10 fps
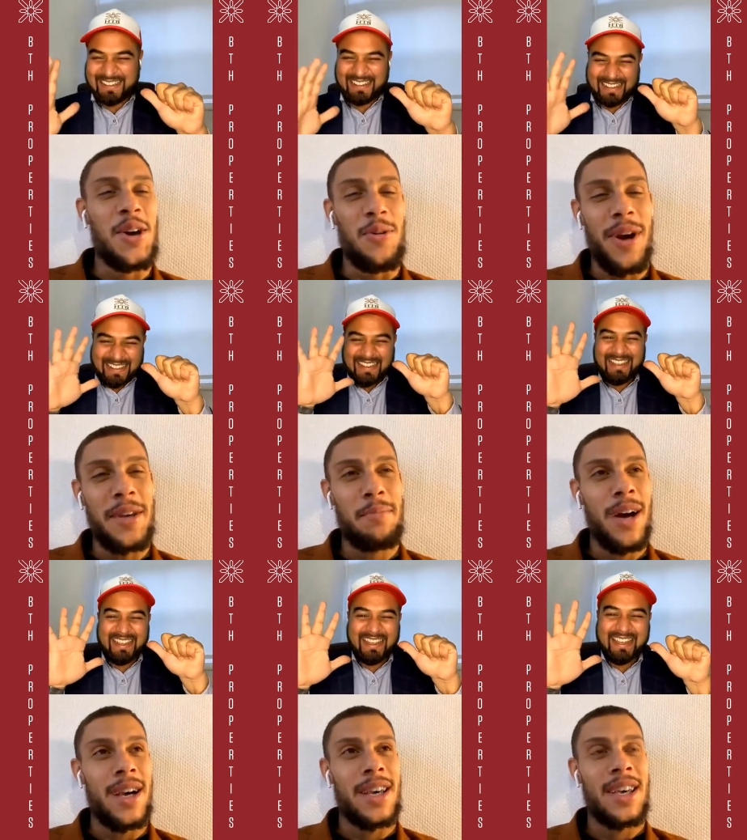Speaker 1: right
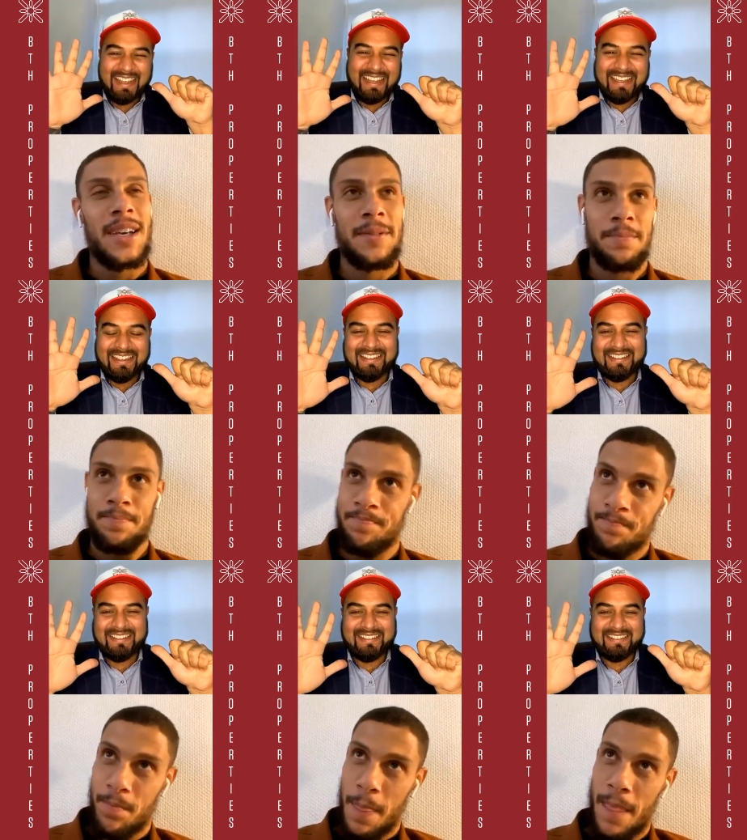back.
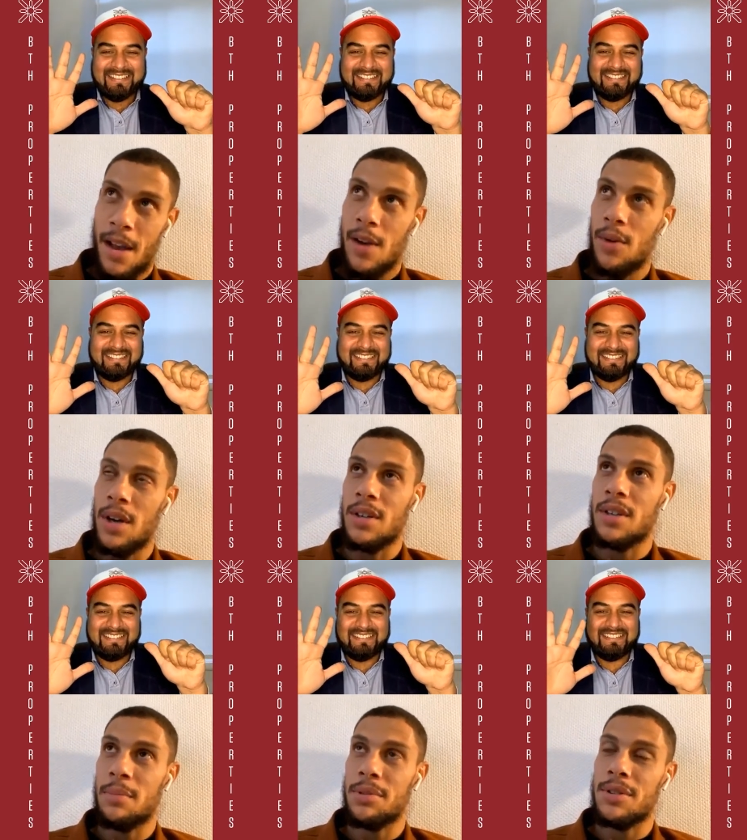Well, I'm going to
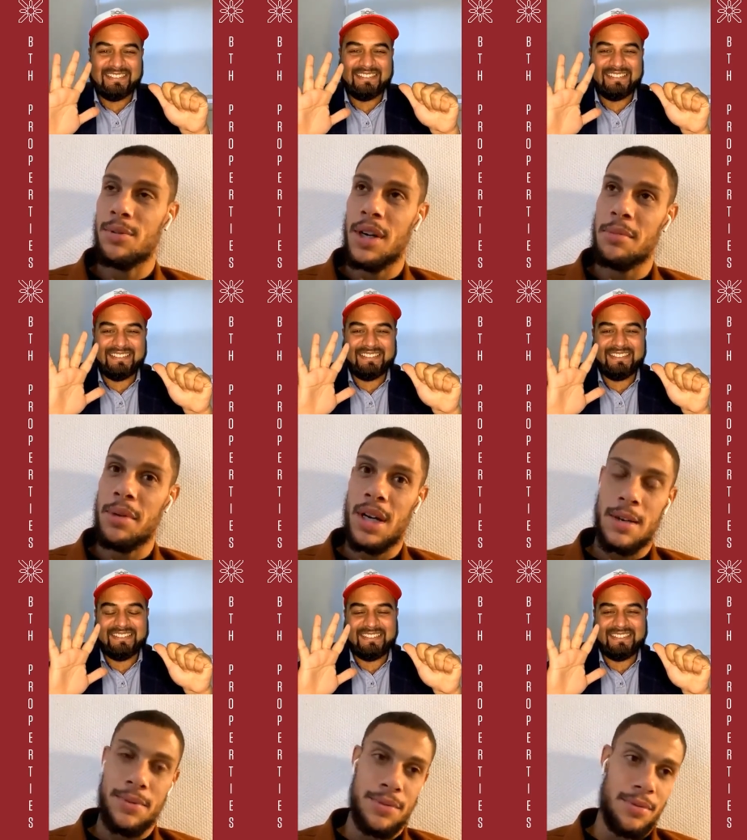put right back.
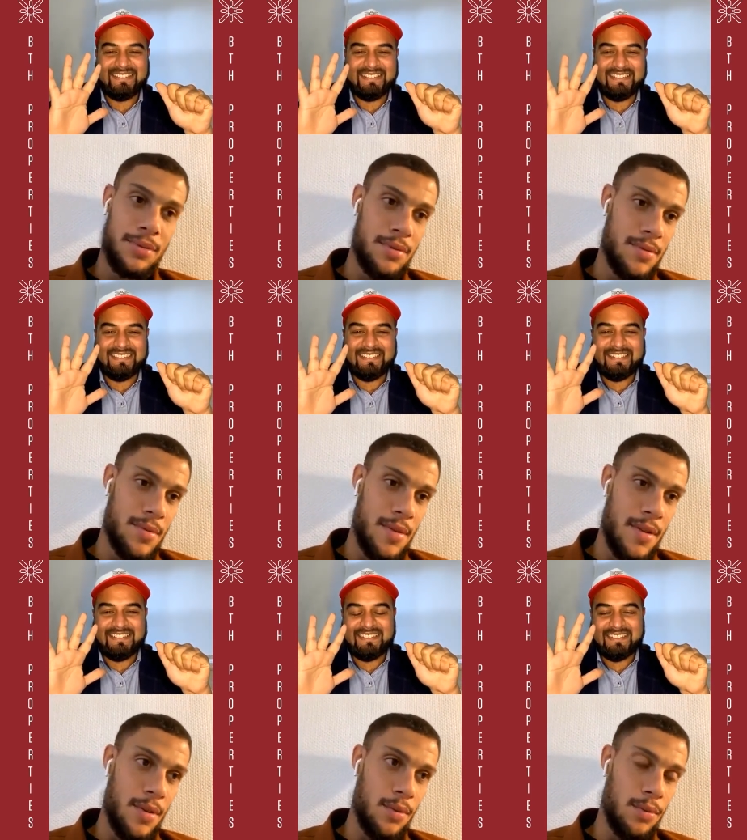
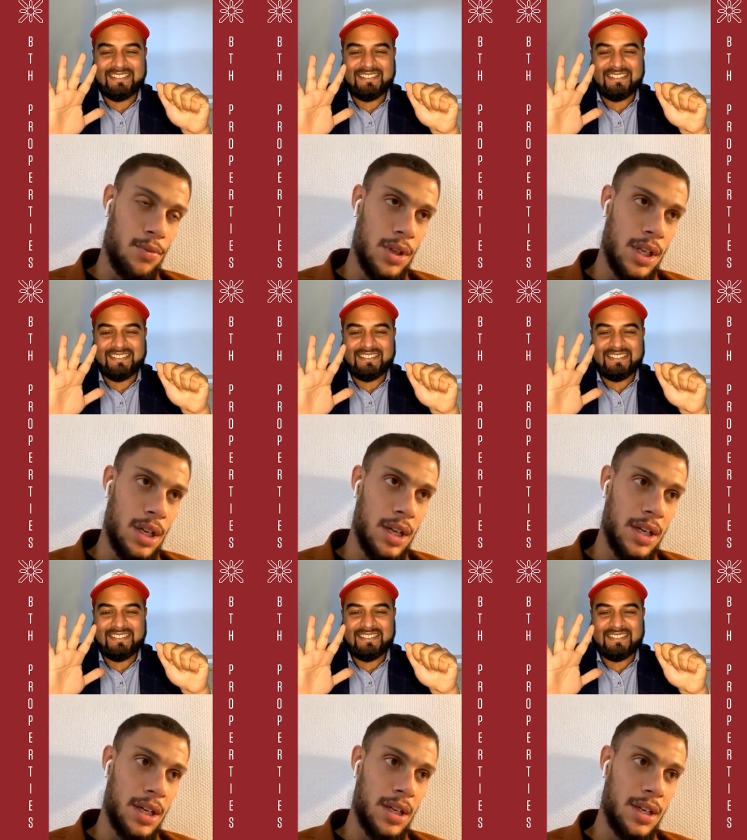One I like.
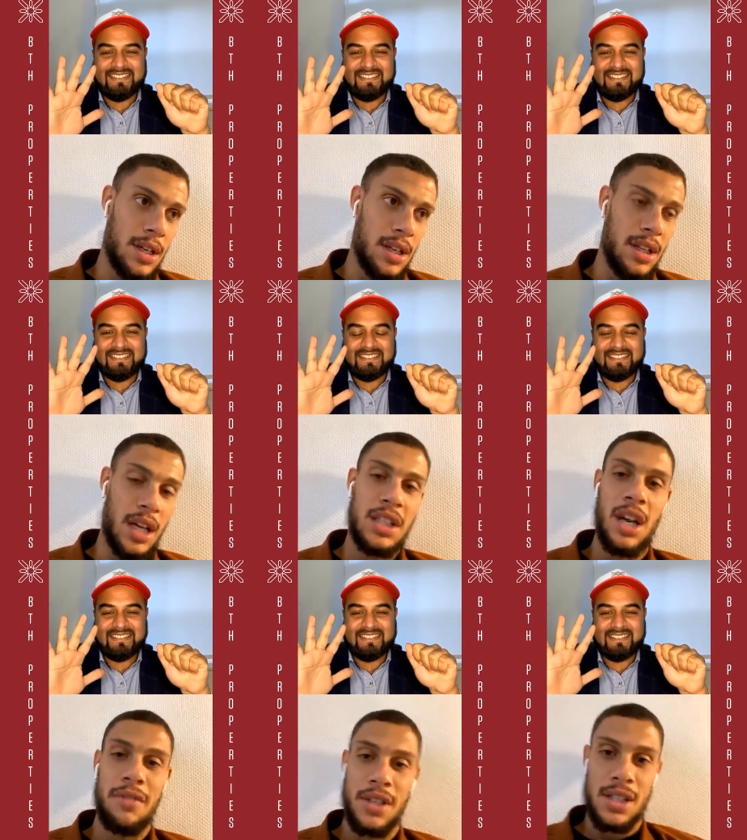Daniel
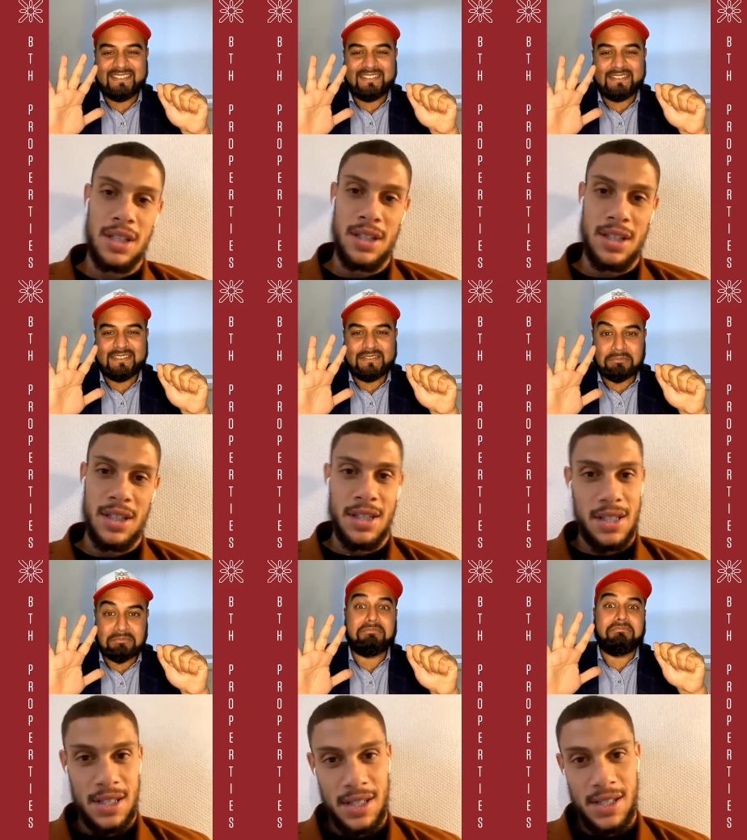Alves.
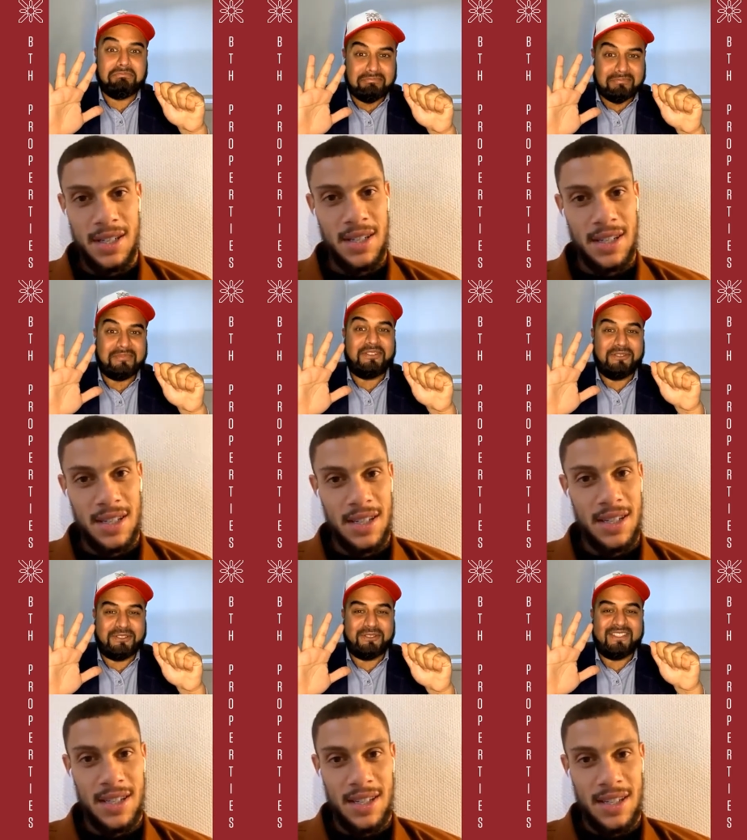Good
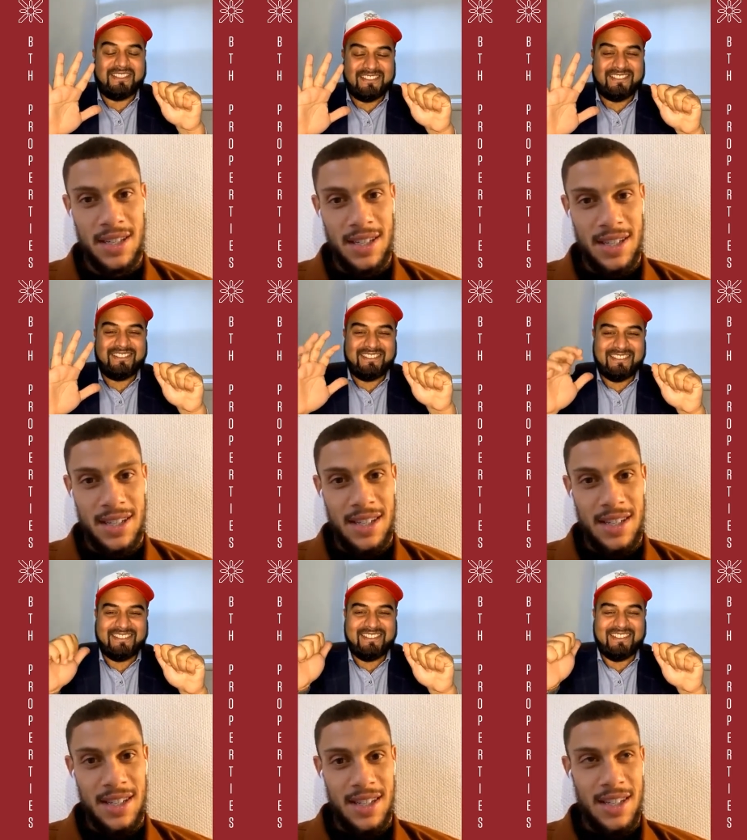choice.
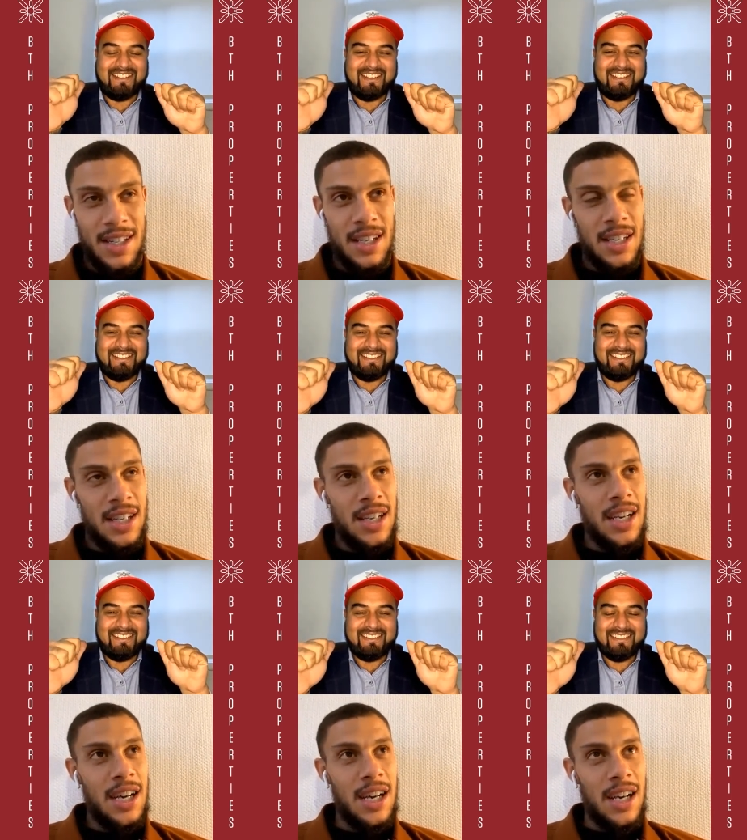Okay.
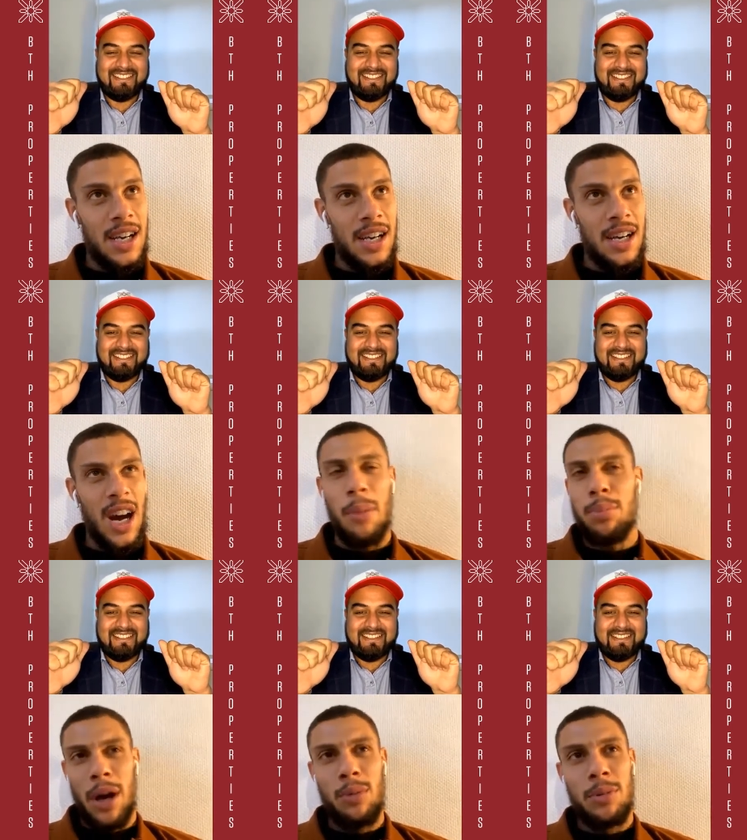Uh, I
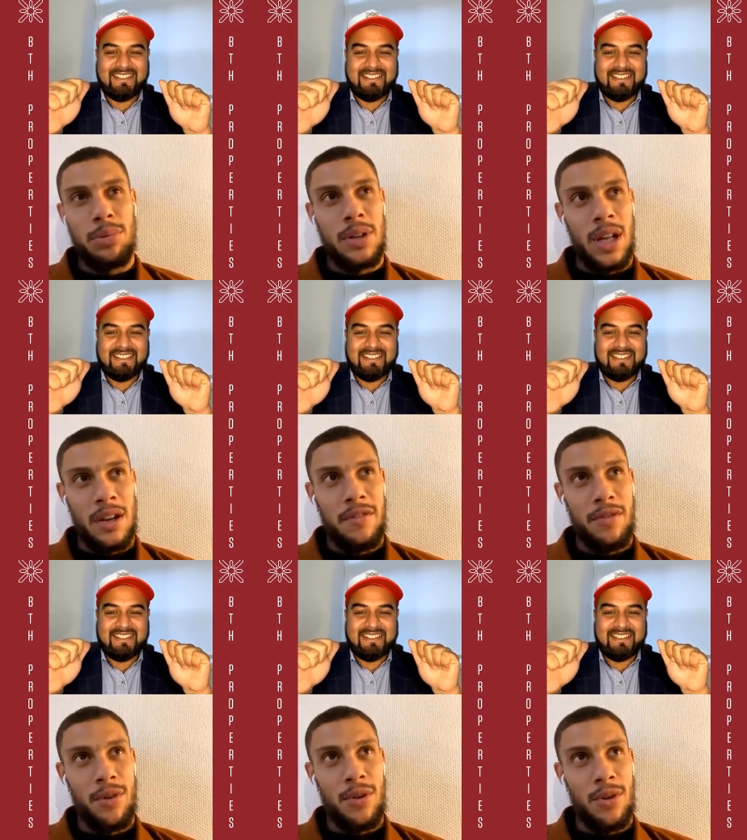I will put like
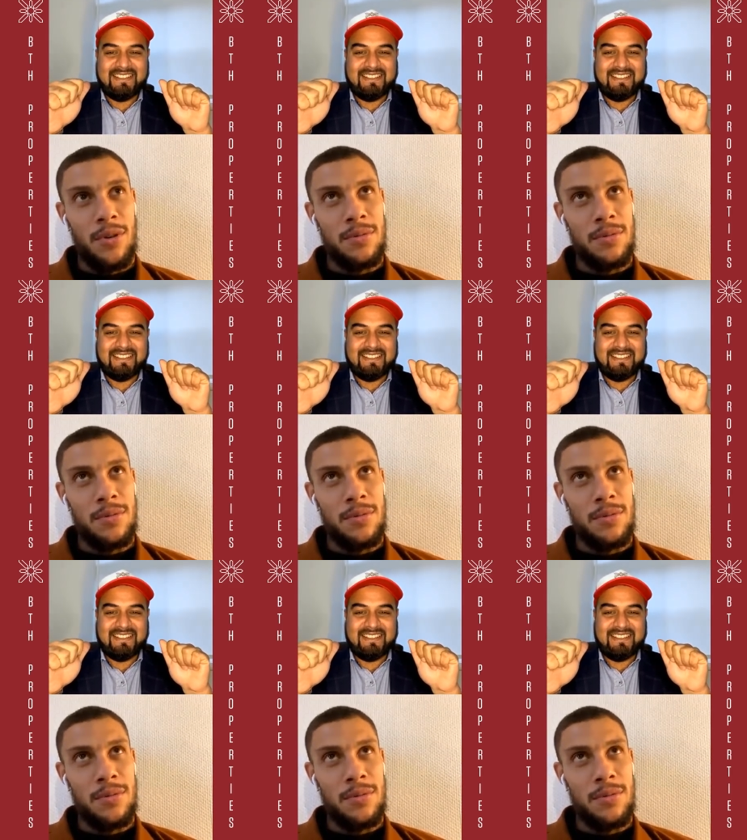four.